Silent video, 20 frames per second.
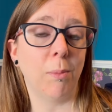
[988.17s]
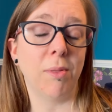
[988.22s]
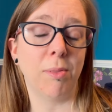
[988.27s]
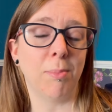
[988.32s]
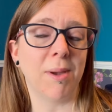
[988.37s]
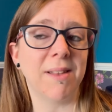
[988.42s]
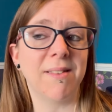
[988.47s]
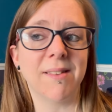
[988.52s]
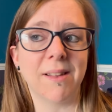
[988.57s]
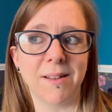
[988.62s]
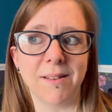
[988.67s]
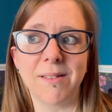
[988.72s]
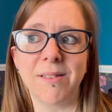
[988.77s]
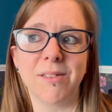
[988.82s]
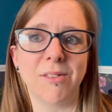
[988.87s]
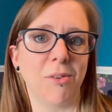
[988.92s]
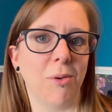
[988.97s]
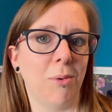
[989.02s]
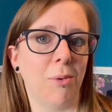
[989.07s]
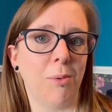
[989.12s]
my son's
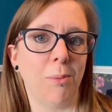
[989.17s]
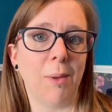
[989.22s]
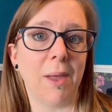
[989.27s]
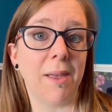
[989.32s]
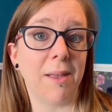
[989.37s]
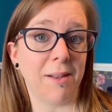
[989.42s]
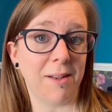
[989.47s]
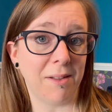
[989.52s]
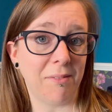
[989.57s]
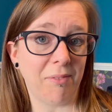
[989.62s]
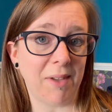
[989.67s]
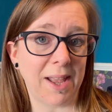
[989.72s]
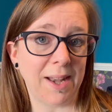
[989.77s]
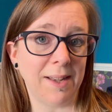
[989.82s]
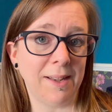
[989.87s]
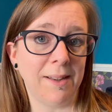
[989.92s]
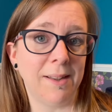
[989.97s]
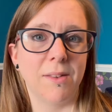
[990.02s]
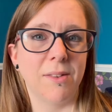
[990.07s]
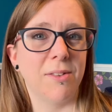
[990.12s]
school at an
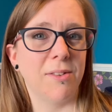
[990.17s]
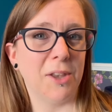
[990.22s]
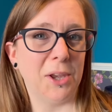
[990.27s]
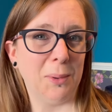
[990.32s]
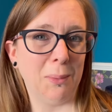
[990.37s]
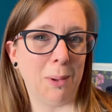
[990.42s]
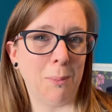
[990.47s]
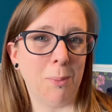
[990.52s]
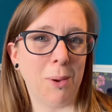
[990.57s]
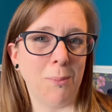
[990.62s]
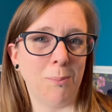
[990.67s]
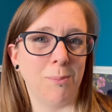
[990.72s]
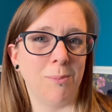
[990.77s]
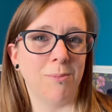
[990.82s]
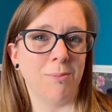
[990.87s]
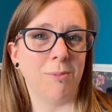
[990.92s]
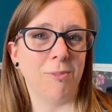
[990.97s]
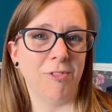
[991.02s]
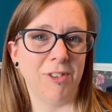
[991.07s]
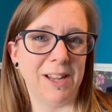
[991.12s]
event, so I won't
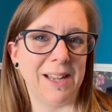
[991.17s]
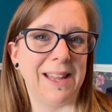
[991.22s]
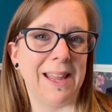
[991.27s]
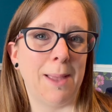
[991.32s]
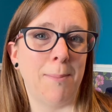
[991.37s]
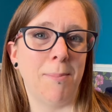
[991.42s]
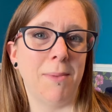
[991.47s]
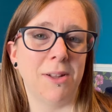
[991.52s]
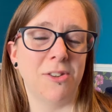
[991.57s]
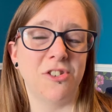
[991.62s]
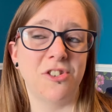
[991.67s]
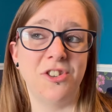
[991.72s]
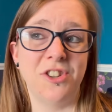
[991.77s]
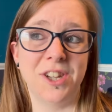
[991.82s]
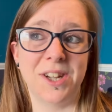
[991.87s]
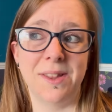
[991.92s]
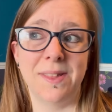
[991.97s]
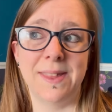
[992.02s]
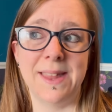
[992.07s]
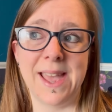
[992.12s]
really get much
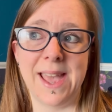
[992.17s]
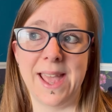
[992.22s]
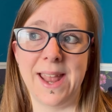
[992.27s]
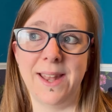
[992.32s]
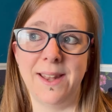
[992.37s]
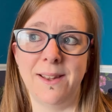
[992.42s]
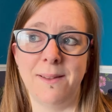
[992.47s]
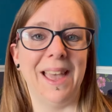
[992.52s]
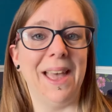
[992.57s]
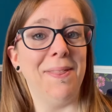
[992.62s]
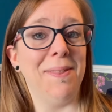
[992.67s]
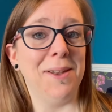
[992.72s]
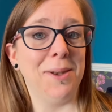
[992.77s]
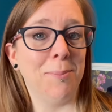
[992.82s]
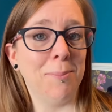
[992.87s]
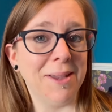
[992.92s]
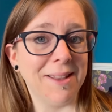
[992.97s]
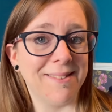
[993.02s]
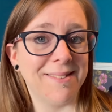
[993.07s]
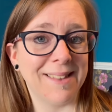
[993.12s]
done then. And then on
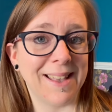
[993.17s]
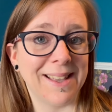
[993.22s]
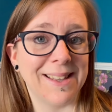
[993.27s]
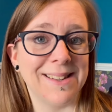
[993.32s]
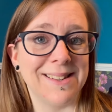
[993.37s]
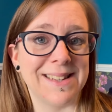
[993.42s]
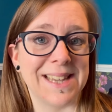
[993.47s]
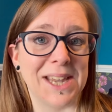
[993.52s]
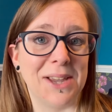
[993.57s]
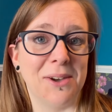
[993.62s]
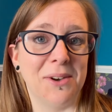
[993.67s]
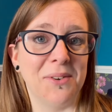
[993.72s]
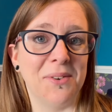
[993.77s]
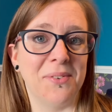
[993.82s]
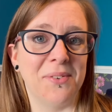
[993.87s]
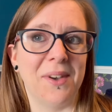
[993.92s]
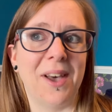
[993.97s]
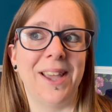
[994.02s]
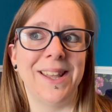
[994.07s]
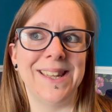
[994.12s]
my second day
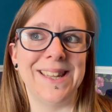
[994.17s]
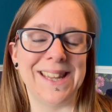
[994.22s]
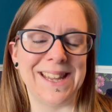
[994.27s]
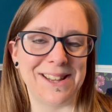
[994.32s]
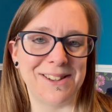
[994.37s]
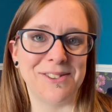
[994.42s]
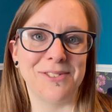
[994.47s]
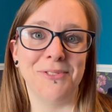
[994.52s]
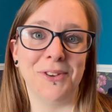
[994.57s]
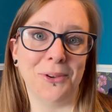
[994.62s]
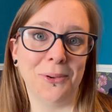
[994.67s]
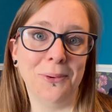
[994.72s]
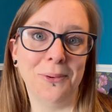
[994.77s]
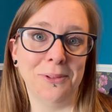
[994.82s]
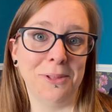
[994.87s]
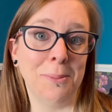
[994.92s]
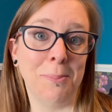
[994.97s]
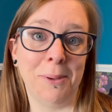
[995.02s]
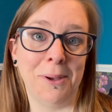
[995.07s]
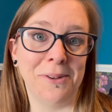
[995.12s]
off I need to
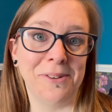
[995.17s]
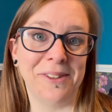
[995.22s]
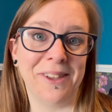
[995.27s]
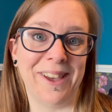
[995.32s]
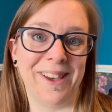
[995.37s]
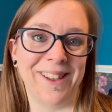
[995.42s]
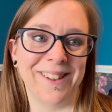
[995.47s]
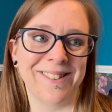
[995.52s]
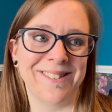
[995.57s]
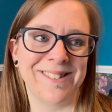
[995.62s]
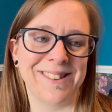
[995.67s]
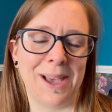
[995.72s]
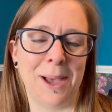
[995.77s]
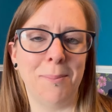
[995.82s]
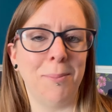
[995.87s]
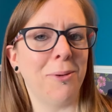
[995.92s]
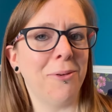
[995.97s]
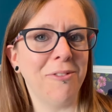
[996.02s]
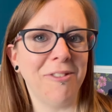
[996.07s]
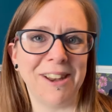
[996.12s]
record the podcast.
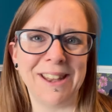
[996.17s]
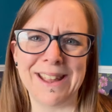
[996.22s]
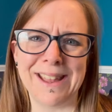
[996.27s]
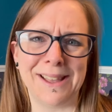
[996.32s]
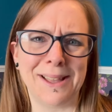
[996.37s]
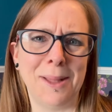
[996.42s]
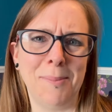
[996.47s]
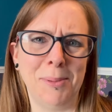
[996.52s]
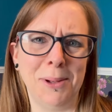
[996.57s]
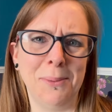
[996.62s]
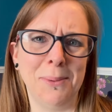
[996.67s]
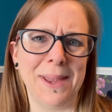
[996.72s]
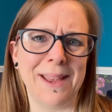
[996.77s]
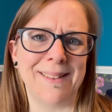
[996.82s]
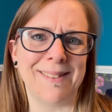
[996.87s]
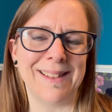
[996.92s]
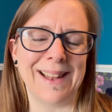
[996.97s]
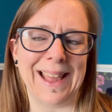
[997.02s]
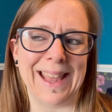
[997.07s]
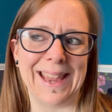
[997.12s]
I'm already a couple of
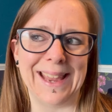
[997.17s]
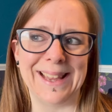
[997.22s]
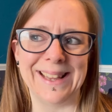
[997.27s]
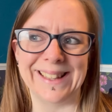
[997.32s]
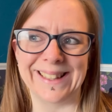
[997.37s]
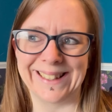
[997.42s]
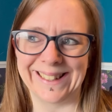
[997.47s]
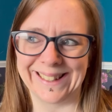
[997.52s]
weeks late.